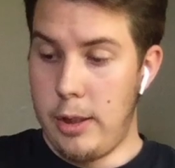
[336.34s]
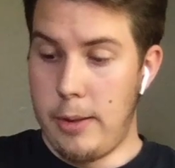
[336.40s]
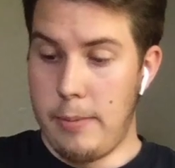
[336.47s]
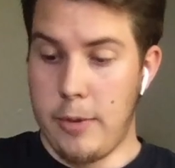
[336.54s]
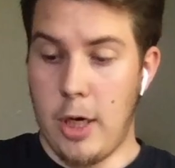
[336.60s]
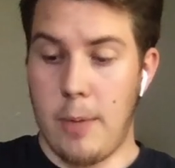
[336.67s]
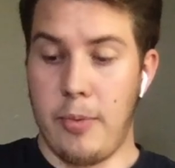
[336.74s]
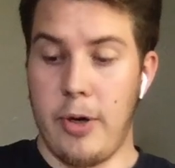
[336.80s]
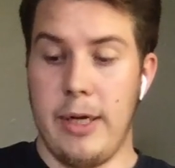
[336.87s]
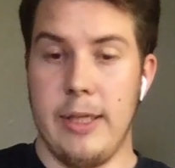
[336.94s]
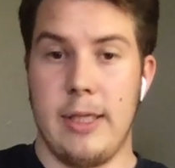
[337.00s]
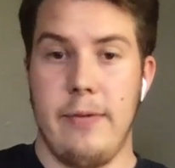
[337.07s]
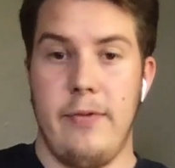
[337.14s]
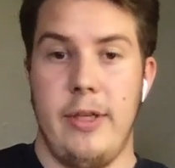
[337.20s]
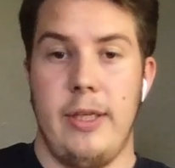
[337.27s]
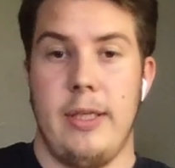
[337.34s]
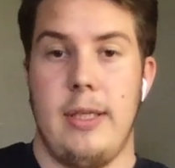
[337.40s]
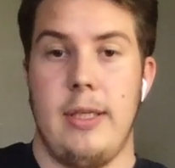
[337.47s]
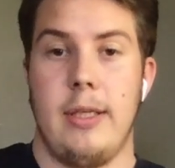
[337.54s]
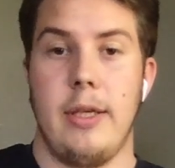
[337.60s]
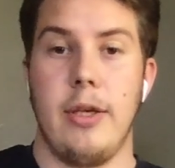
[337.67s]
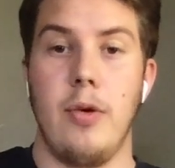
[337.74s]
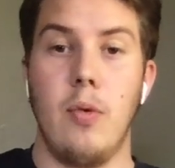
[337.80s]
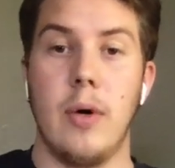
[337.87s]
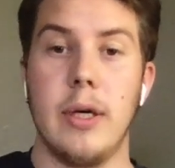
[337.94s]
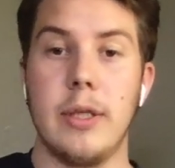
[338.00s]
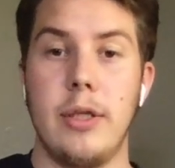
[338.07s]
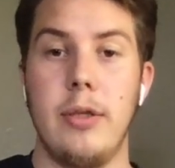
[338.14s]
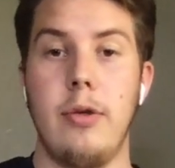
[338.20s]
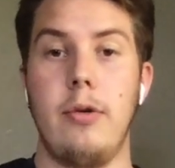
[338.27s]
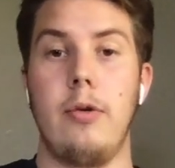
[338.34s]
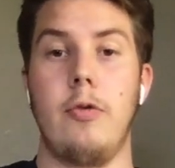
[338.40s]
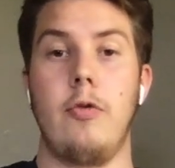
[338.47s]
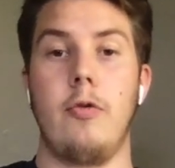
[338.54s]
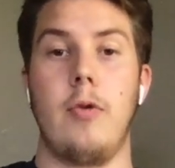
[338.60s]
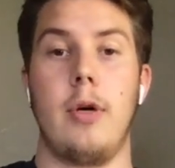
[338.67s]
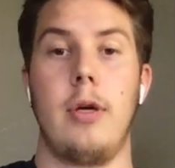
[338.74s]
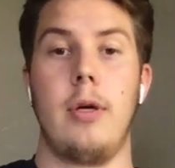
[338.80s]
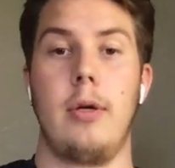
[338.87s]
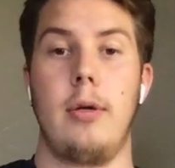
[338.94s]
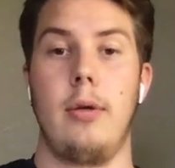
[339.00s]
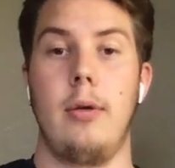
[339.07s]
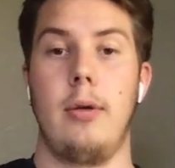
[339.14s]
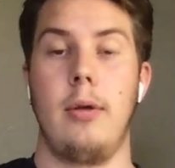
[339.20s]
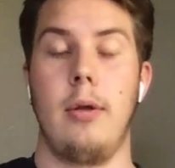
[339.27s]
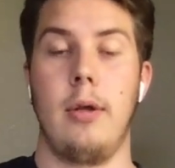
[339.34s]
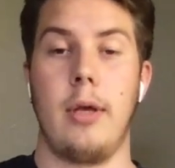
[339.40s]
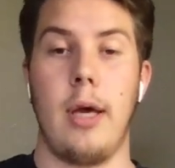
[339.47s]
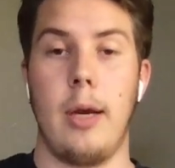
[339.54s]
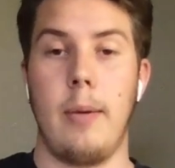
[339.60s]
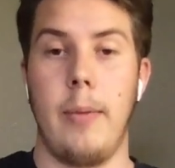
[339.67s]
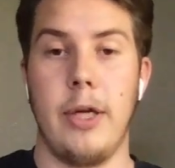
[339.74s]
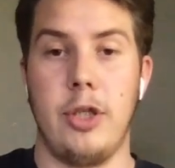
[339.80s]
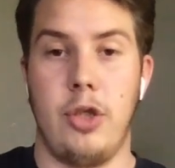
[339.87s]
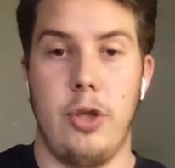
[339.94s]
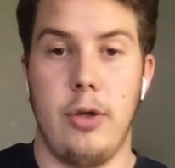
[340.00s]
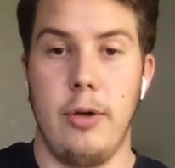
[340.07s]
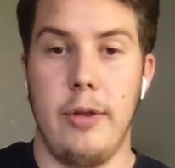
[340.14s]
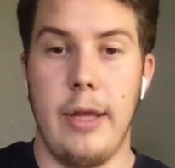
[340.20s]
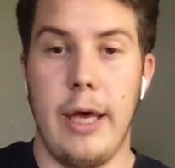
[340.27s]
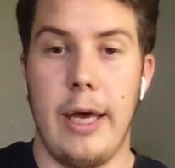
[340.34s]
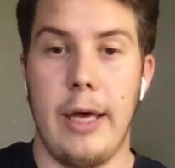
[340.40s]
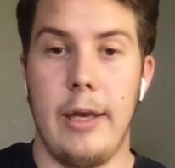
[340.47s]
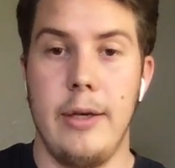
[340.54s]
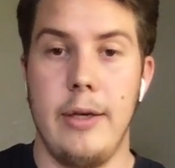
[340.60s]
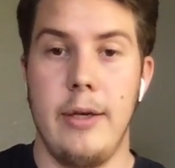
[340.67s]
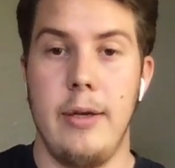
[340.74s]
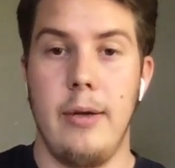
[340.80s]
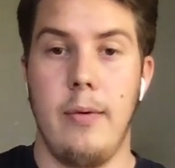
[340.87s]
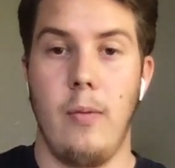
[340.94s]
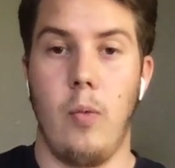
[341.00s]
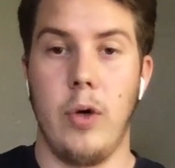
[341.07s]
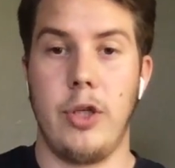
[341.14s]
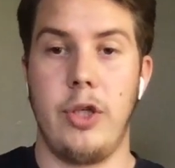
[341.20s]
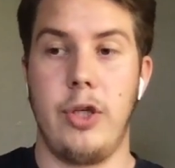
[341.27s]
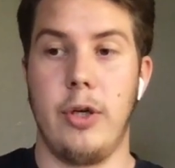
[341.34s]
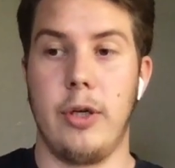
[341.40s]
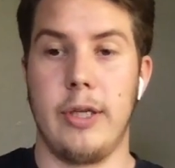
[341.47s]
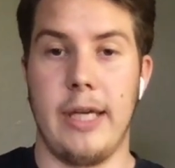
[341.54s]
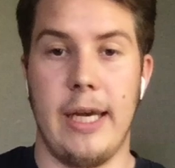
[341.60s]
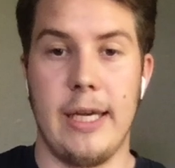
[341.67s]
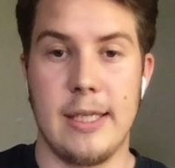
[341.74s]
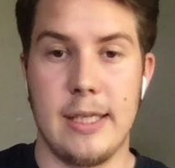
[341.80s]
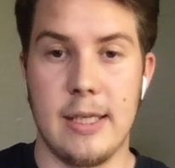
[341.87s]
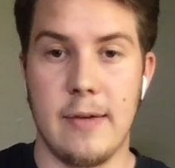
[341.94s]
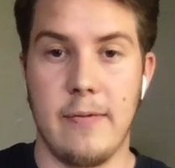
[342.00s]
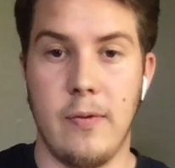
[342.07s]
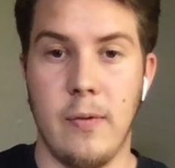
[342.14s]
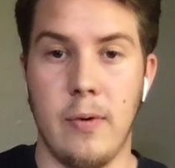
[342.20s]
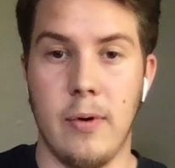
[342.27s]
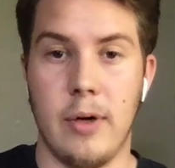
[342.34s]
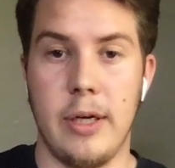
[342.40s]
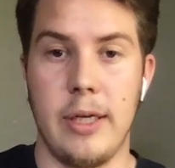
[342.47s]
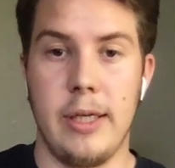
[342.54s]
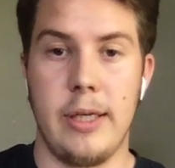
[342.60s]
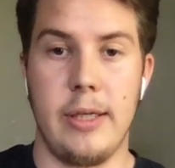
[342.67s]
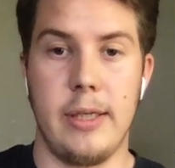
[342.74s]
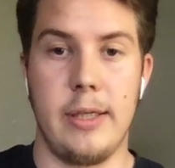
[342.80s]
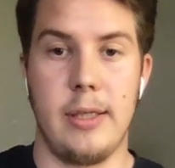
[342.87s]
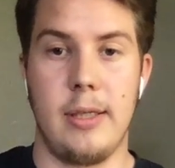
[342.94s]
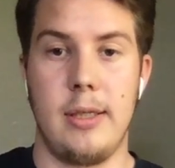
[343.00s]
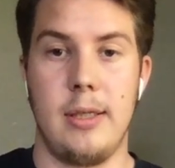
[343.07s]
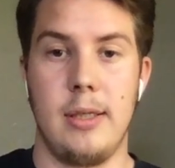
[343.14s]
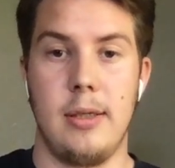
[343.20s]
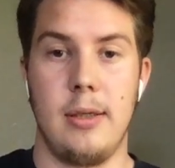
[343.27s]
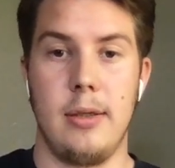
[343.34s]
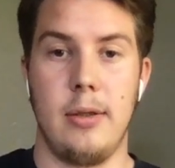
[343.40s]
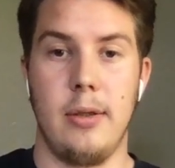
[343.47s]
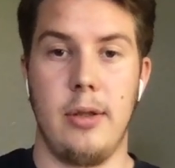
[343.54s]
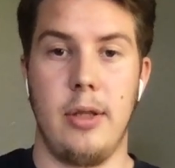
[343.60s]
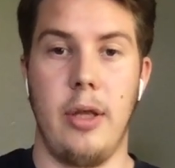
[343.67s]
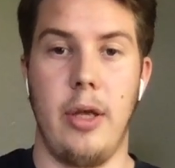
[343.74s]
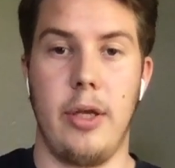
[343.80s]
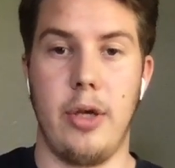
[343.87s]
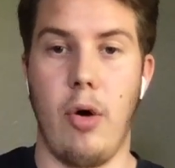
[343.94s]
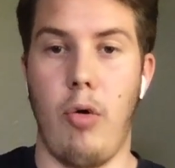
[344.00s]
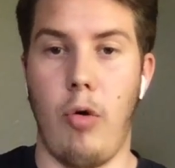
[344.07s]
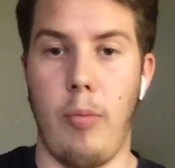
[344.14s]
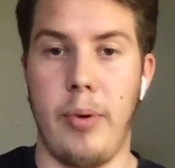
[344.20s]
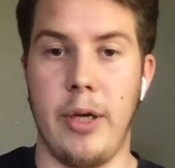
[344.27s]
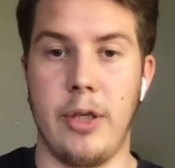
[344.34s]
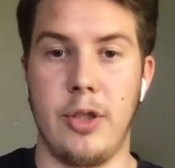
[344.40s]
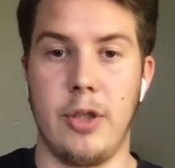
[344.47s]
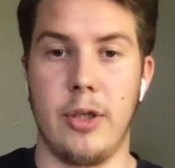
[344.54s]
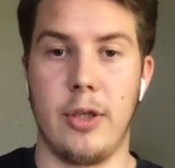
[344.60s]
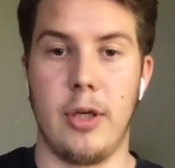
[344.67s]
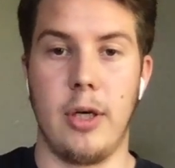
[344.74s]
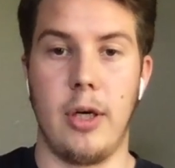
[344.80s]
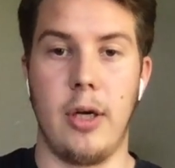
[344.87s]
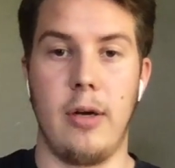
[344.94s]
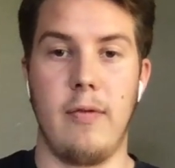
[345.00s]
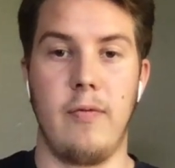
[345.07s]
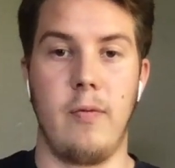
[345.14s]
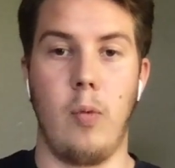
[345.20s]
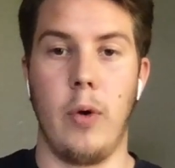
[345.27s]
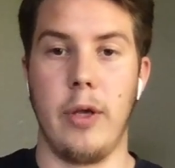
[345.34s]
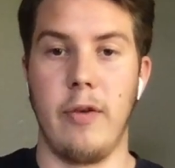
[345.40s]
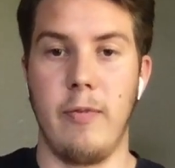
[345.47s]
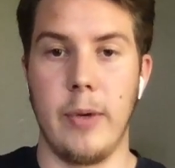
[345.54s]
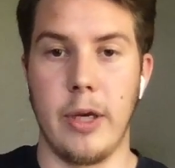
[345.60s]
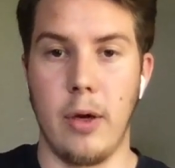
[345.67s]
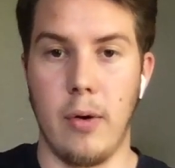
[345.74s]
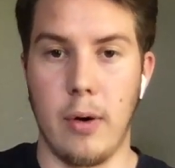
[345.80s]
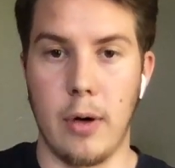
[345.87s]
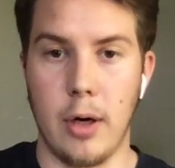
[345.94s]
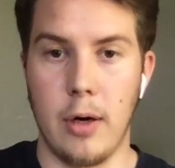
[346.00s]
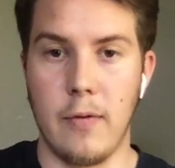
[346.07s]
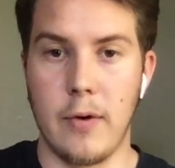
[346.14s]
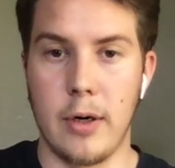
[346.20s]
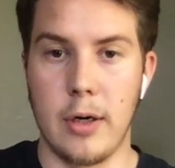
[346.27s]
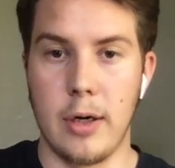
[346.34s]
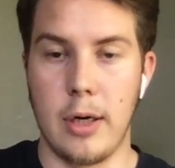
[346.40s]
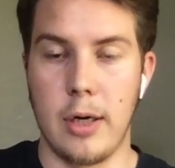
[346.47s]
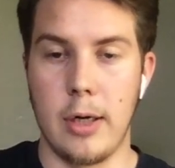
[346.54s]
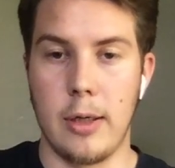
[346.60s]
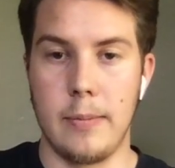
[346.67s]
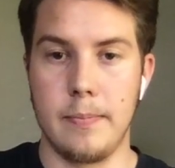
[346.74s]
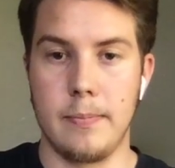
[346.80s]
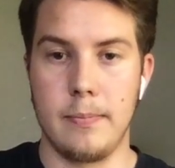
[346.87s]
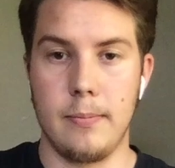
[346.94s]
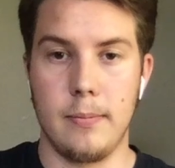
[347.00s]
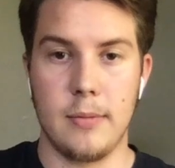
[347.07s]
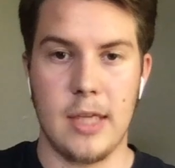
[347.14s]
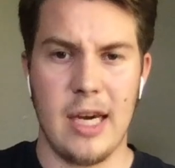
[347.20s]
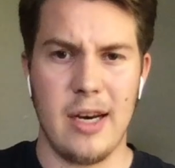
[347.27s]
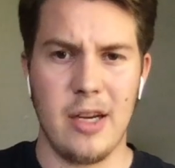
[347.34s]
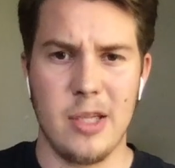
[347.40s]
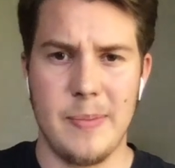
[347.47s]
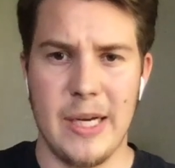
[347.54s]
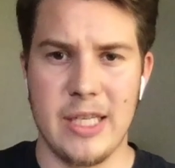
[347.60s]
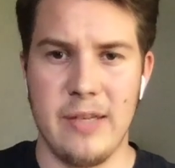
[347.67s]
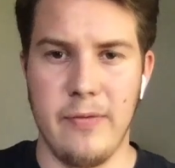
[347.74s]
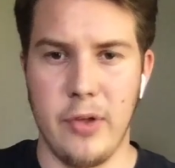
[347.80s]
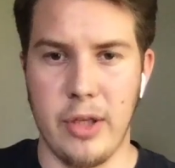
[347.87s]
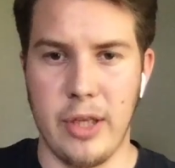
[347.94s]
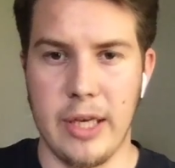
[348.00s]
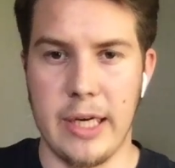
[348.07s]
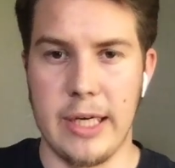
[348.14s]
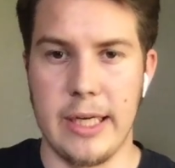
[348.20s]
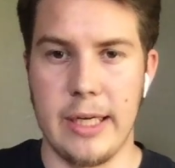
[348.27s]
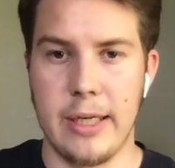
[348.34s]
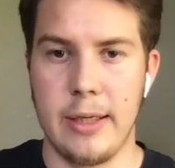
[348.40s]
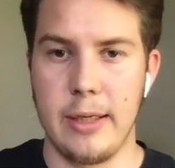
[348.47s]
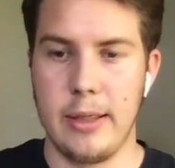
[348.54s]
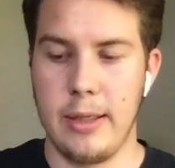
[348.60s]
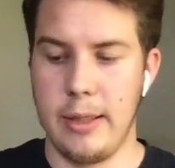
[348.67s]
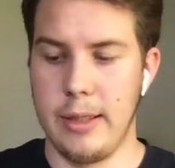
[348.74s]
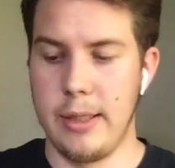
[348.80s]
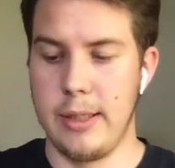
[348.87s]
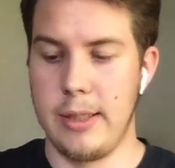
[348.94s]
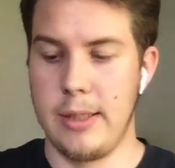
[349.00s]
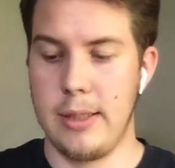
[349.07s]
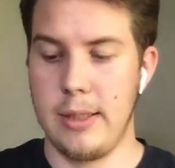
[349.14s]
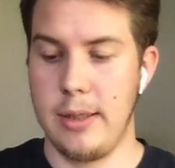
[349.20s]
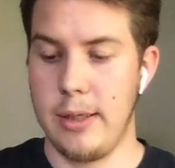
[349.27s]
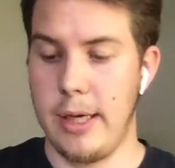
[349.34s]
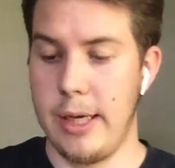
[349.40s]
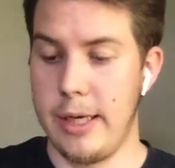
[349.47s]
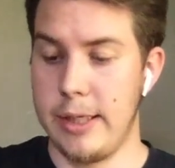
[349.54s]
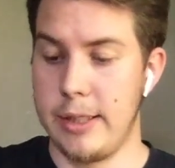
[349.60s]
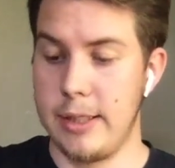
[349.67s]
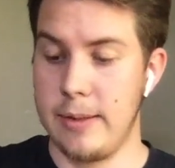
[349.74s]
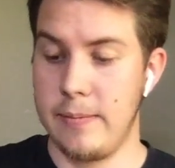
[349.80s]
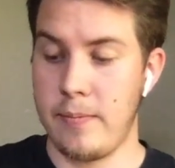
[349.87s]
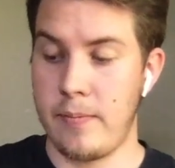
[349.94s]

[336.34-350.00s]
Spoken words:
Comprehensiveness, you want to kind of make sure that what you're testing for is the total picture of what you've been going over. Kind of goes back to validity in this case.